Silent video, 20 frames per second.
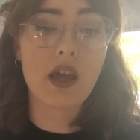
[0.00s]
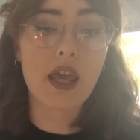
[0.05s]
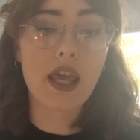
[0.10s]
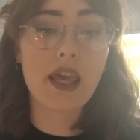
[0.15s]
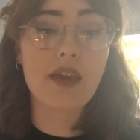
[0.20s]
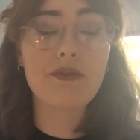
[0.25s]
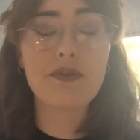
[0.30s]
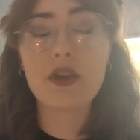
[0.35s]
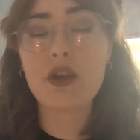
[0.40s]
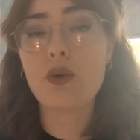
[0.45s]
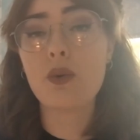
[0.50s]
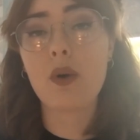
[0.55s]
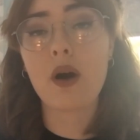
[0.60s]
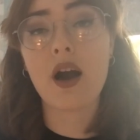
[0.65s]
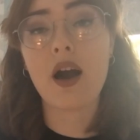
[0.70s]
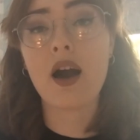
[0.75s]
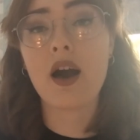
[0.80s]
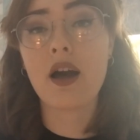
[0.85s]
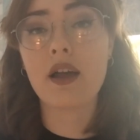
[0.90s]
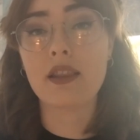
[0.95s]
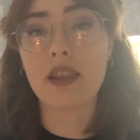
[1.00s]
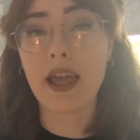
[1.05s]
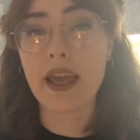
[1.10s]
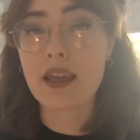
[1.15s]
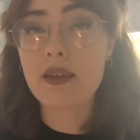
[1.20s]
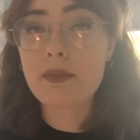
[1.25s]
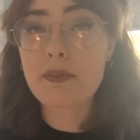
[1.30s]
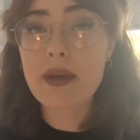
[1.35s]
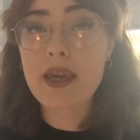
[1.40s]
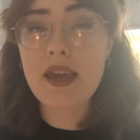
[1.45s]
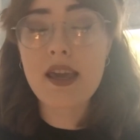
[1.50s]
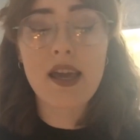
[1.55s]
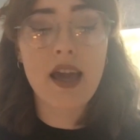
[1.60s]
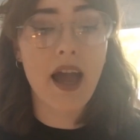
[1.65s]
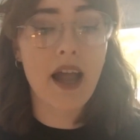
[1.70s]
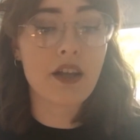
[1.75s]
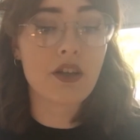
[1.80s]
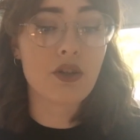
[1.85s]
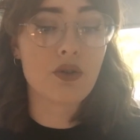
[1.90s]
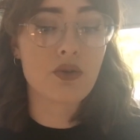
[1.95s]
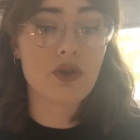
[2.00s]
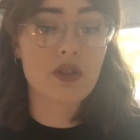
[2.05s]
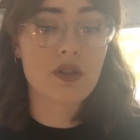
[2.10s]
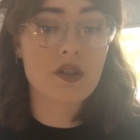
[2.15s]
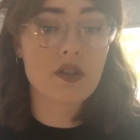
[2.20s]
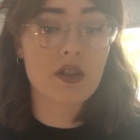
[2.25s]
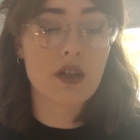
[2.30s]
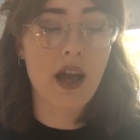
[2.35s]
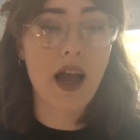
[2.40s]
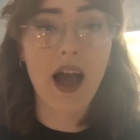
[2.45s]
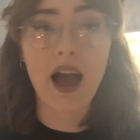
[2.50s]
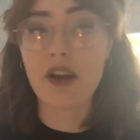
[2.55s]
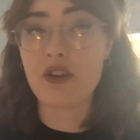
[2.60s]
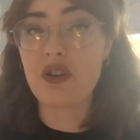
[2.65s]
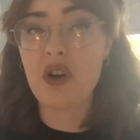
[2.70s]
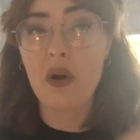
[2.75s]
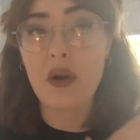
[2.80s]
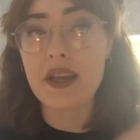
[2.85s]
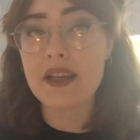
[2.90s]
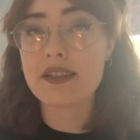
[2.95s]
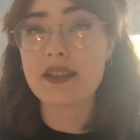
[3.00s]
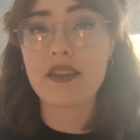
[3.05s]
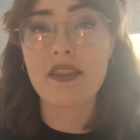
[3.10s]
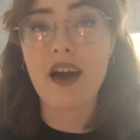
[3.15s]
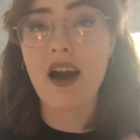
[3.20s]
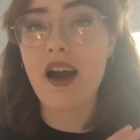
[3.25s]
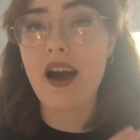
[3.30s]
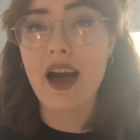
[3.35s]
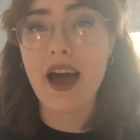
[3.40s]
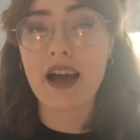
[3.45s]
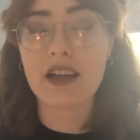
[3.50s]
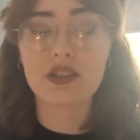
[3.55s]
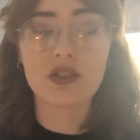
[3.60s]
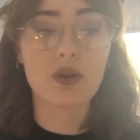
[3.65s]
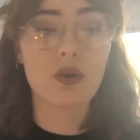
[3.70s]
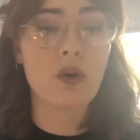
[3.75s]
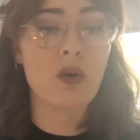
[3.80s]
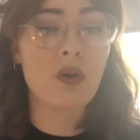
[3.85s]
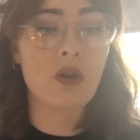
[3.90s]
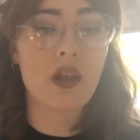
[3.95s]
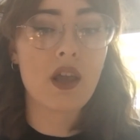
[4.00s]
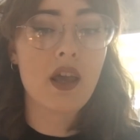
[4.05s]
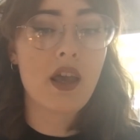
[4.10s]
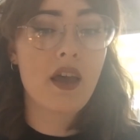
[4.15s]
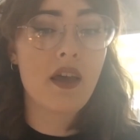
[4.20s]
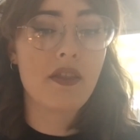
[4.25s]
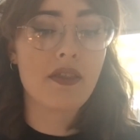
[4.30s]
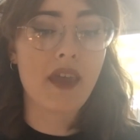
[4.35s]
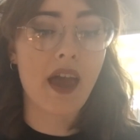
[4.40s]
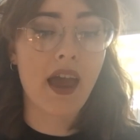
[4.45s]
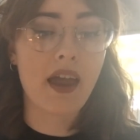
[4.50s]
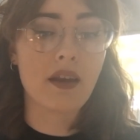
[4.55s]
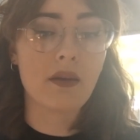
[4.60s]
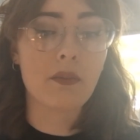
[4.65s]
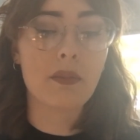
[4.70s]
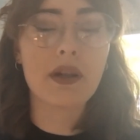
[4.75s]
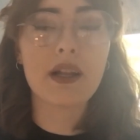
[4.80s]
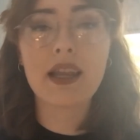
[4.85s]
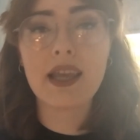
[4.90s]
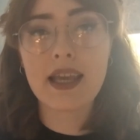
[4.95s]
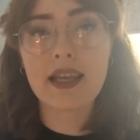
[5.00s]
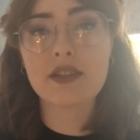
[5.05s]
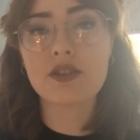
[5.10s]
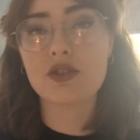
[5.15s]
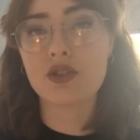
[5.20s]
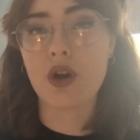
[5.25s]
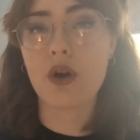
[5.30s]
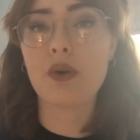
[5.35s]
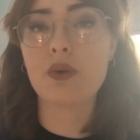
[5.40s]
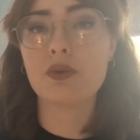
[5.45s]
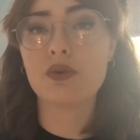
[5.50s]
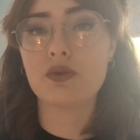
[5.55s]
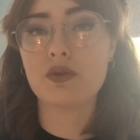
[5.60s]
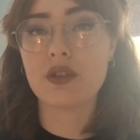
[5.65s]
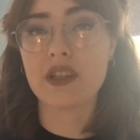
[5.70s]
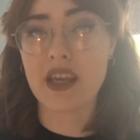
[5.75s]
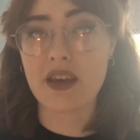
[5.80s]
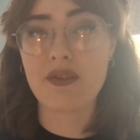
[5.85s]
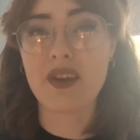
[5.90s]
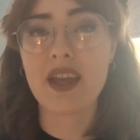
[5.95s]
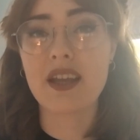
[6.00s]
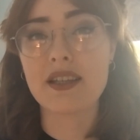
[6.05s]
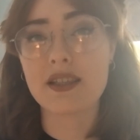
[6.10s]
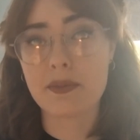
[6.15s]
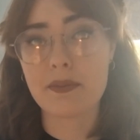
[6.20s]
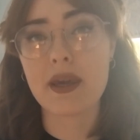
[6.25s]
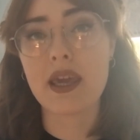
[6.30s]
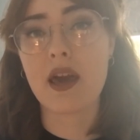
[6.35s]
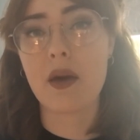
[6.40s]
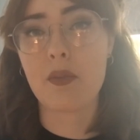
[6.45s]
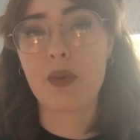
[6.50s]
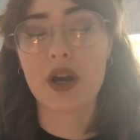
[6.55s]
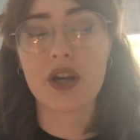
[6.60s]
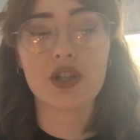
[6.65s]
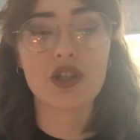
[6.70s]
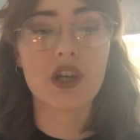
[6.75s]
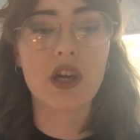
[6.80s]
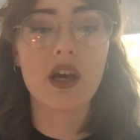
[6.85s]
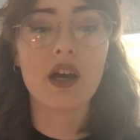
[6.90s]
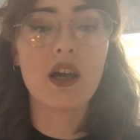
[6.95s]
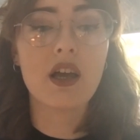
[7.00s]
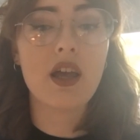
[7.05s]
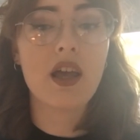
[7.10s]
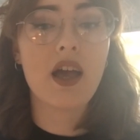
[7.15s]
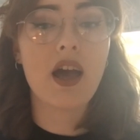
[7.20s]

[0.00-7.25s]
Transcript: If you are like me and you just are not into that at all, then please don't give in to peer pressure.